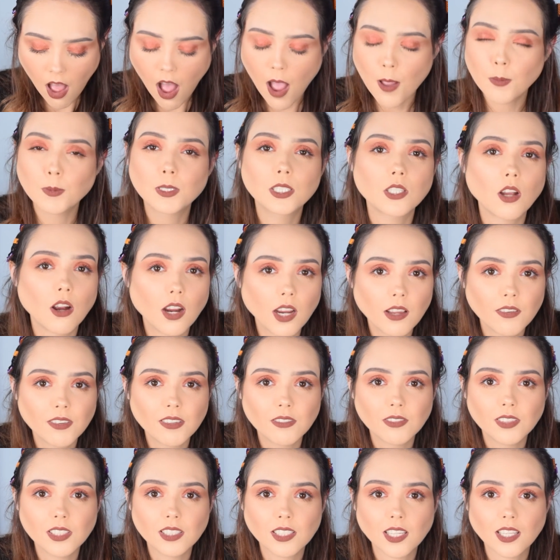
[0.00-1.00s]
I'm sorry if
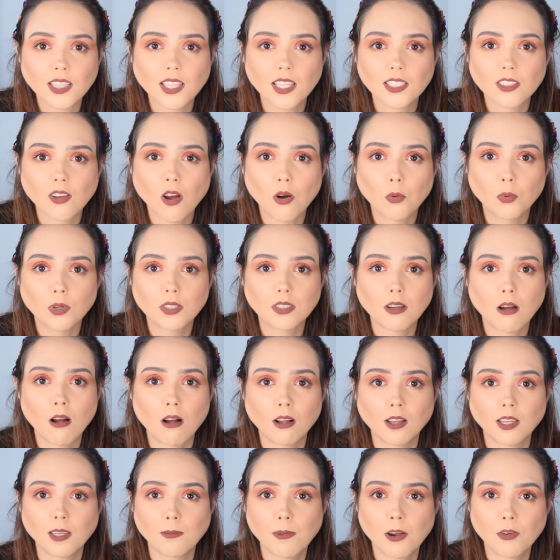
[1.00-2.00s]
it feels like that's all we're
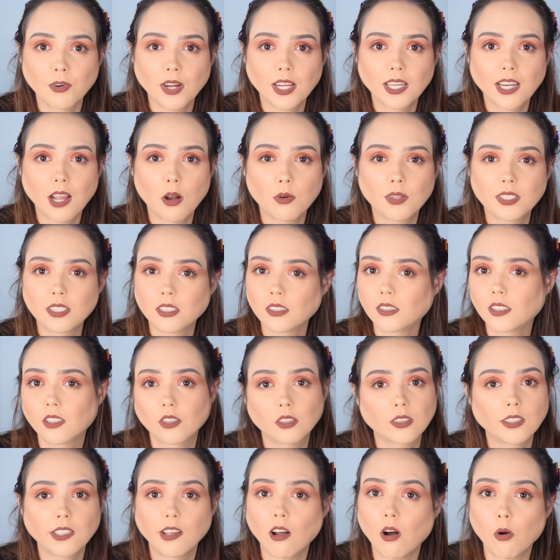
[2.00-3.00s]
talking about right now. It's
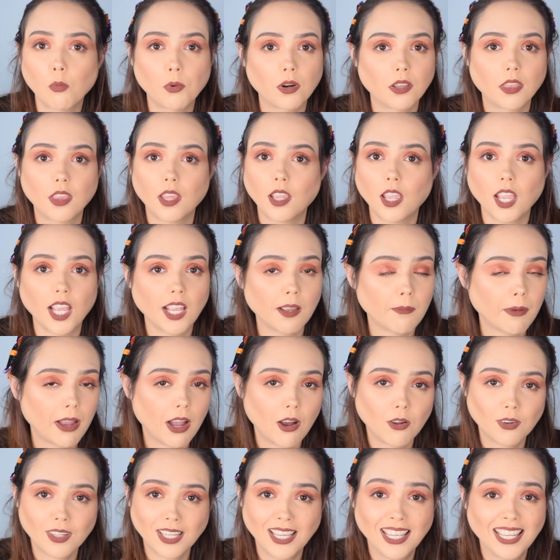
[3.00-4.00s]
literally all we're thinking
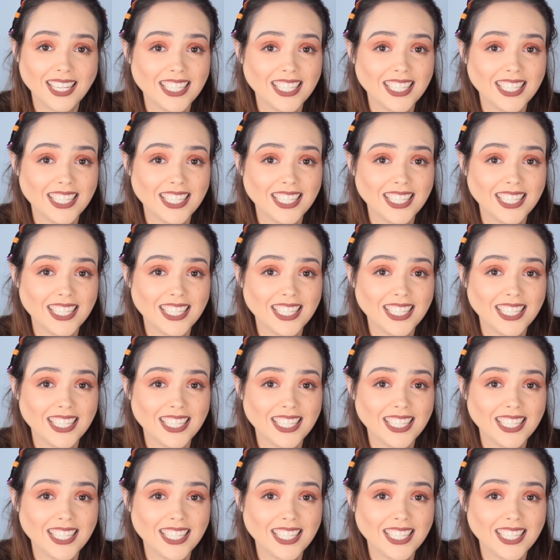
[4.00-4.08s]
about.